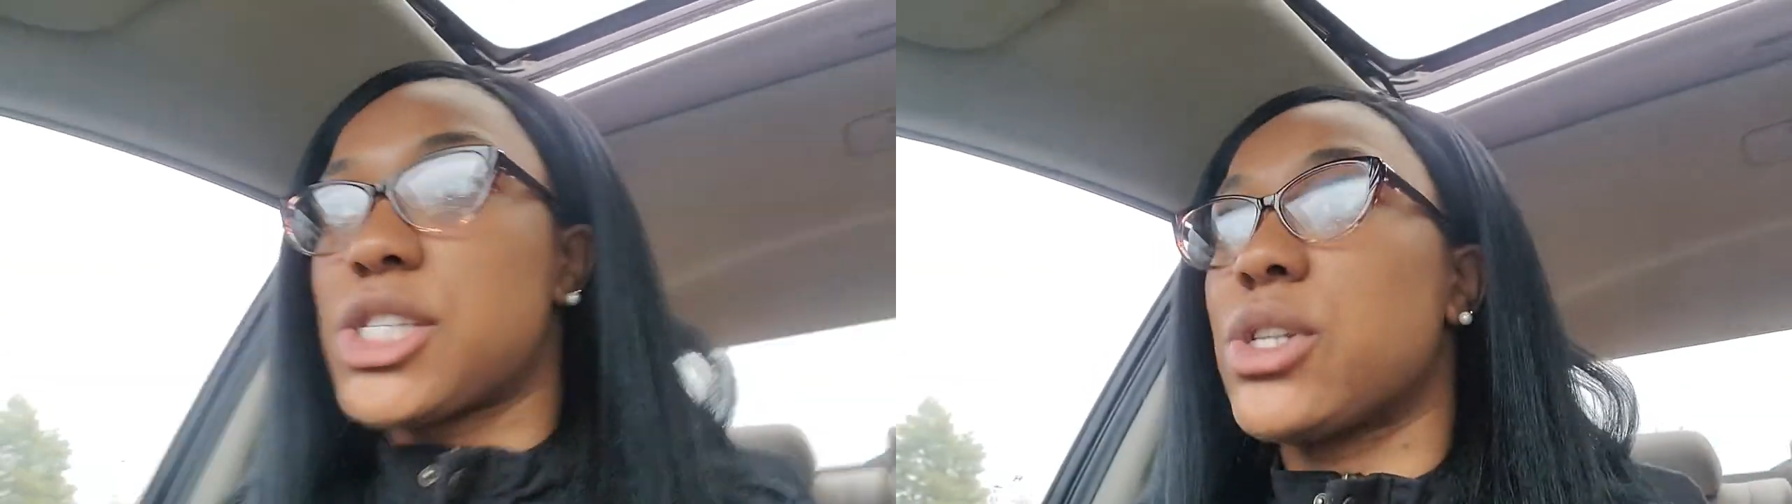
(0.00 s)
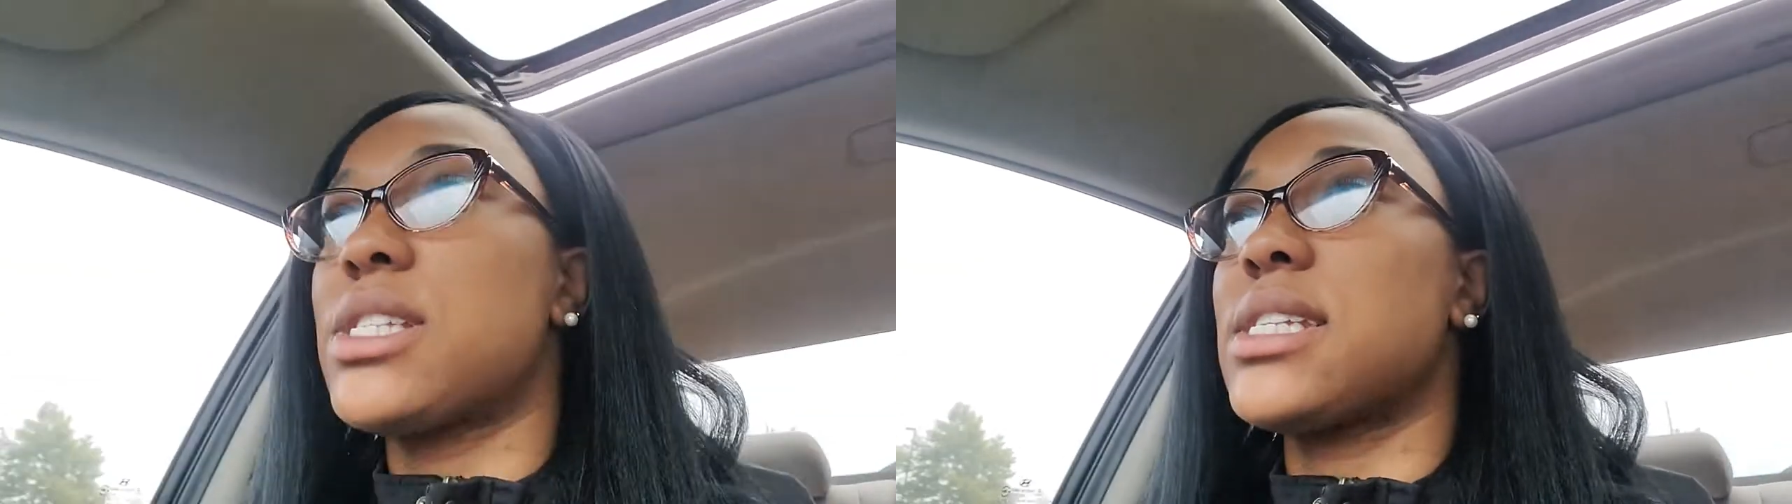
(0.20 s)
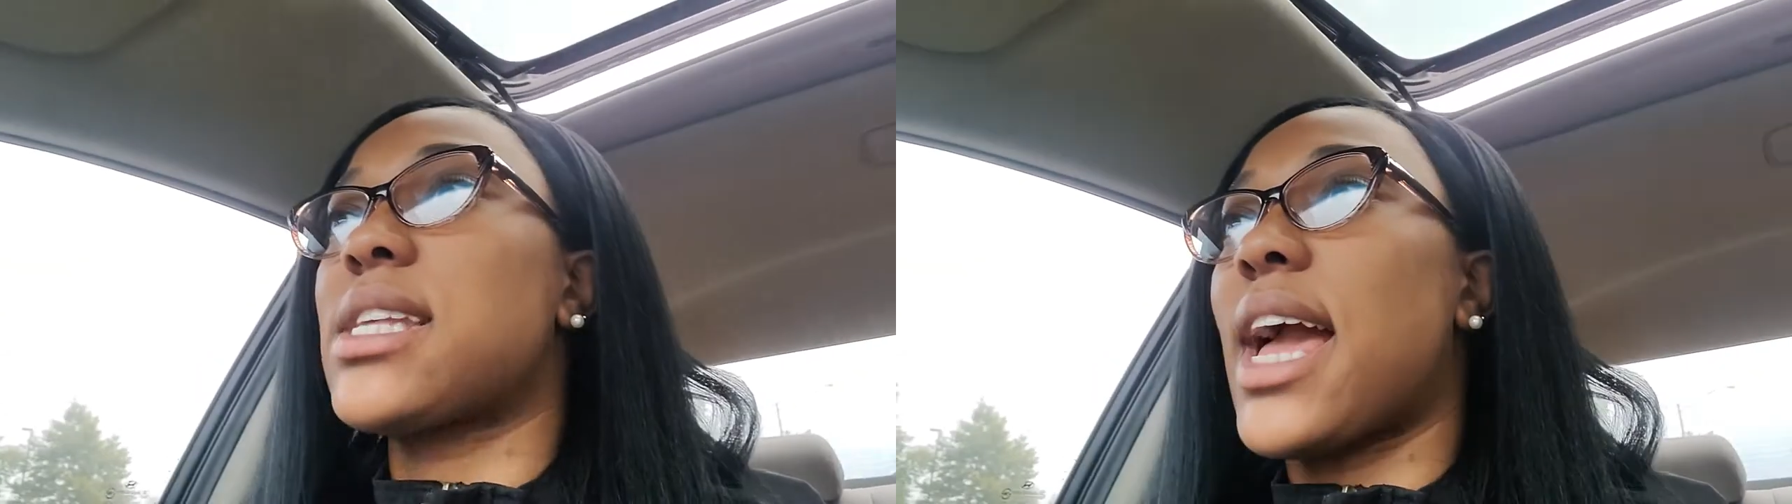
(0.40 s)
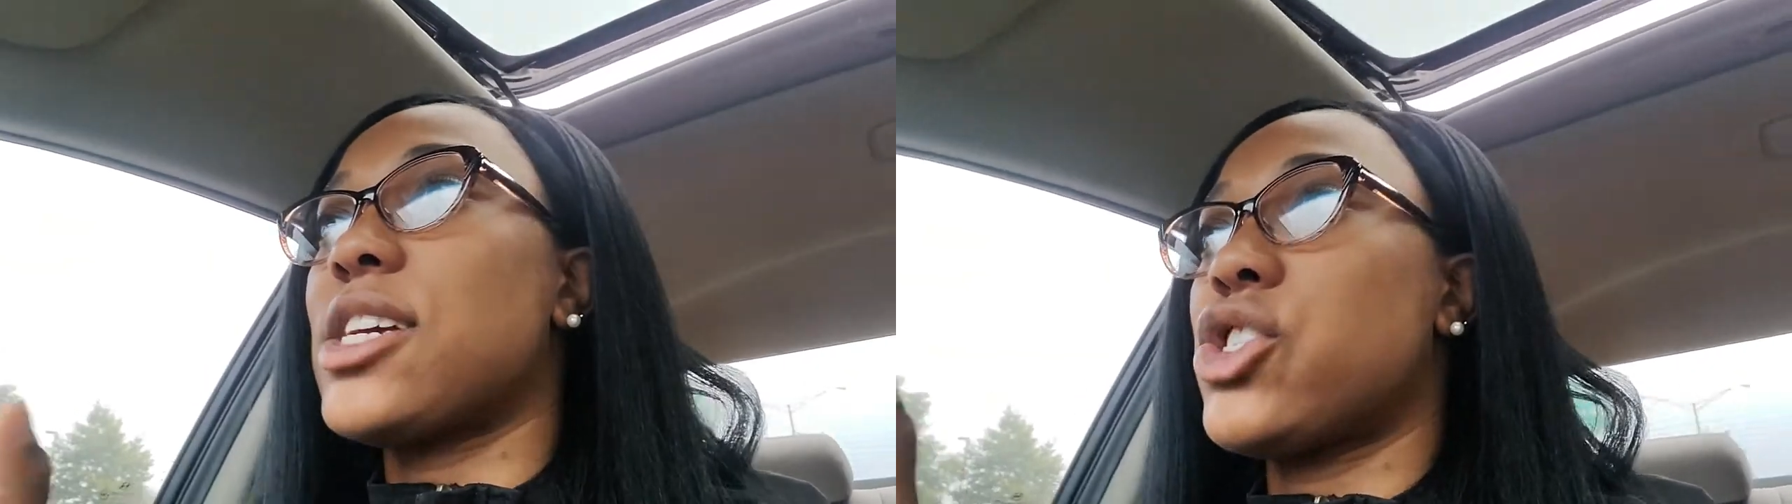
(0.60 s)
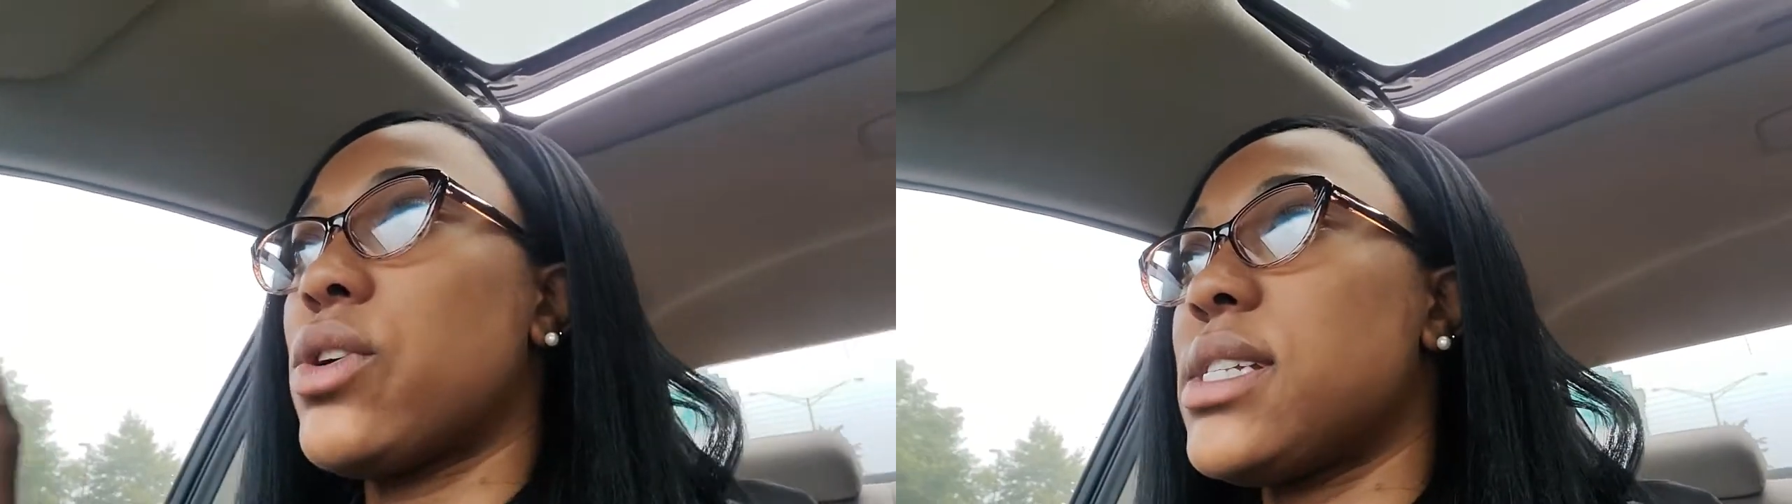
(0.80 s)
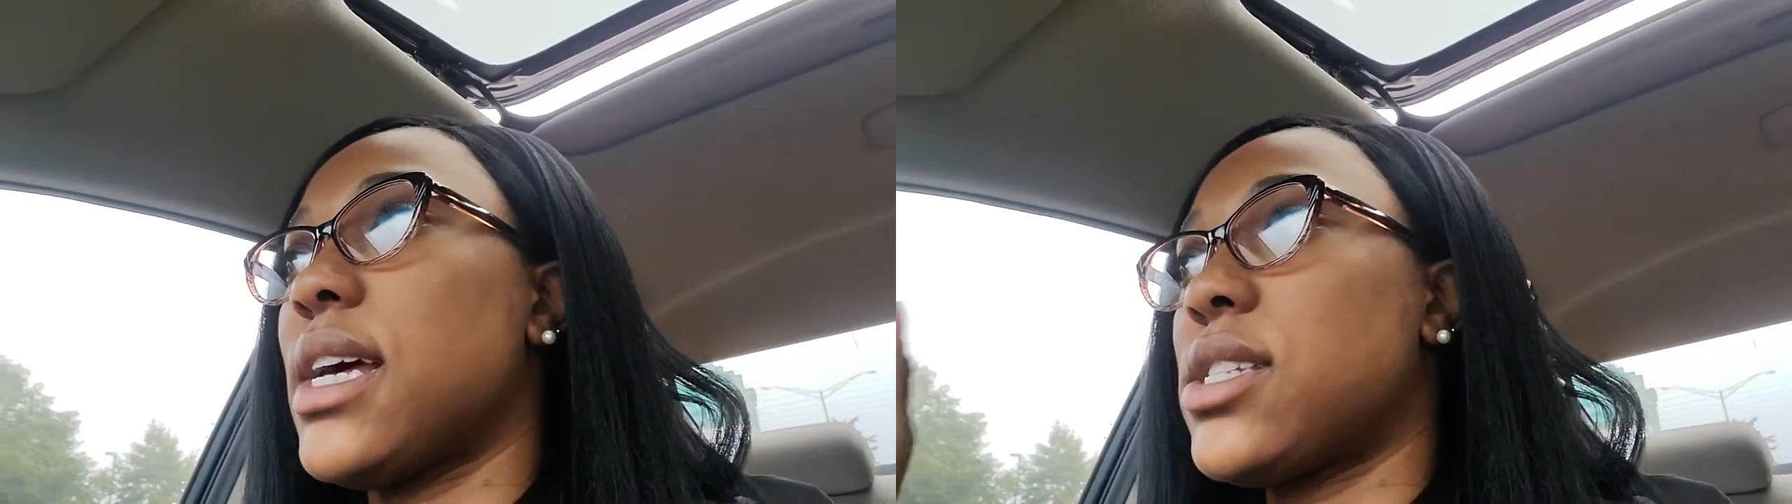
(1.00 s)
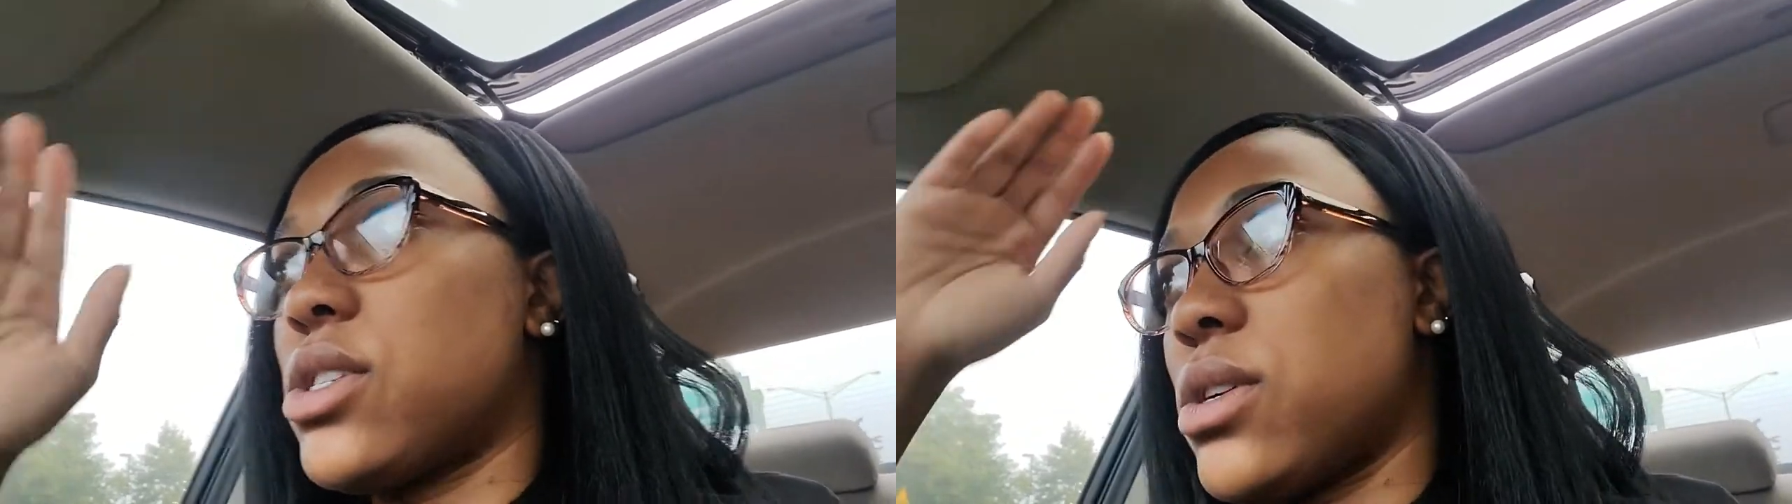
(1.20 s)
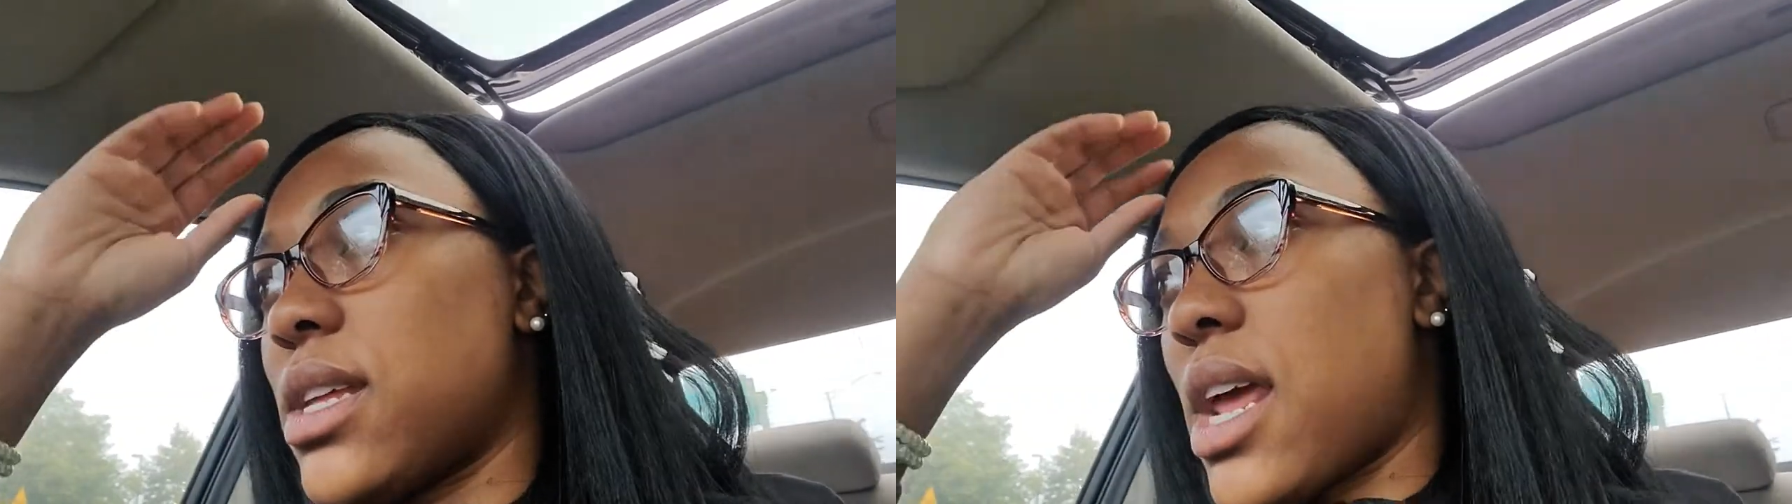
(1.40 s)
So this is
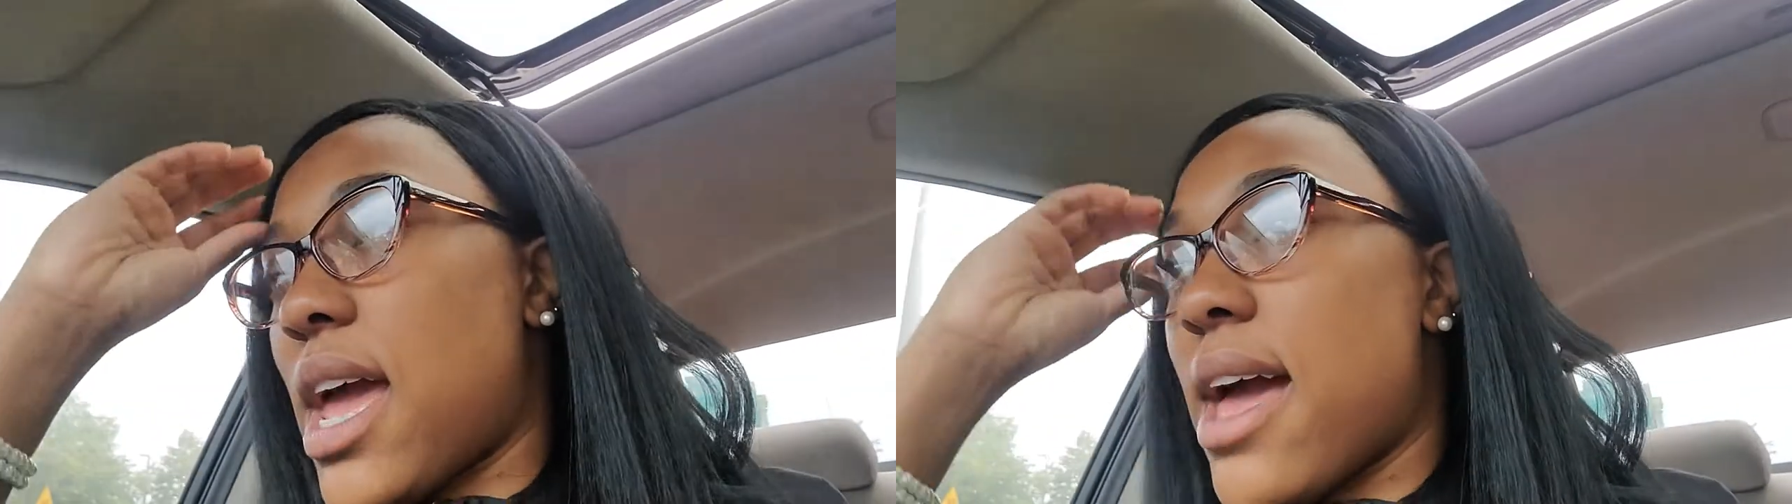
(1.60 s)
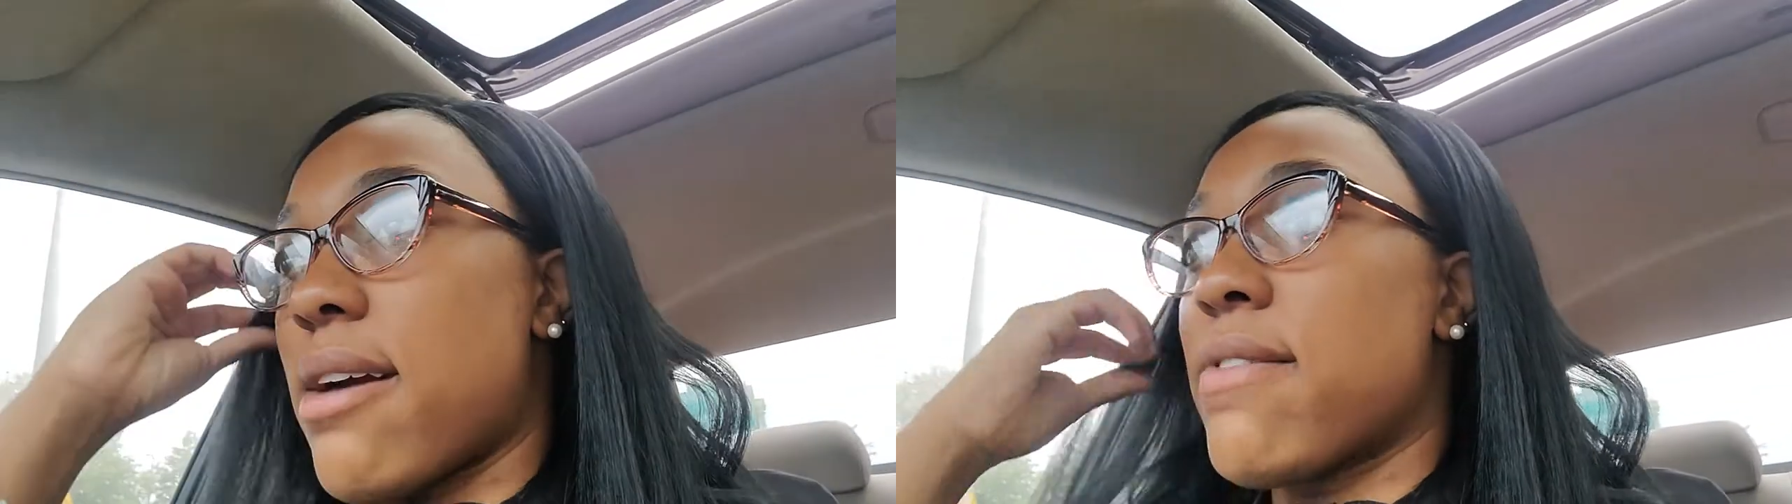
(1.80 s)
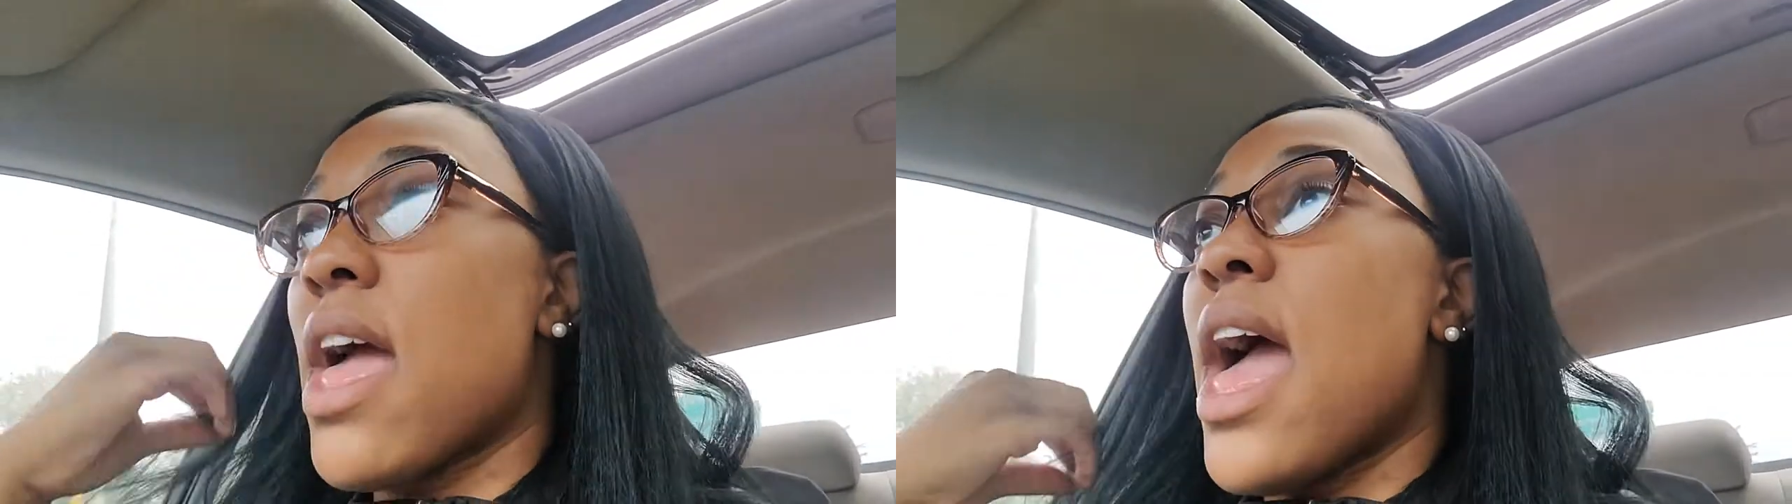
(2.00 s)
gastrointestinal that I have.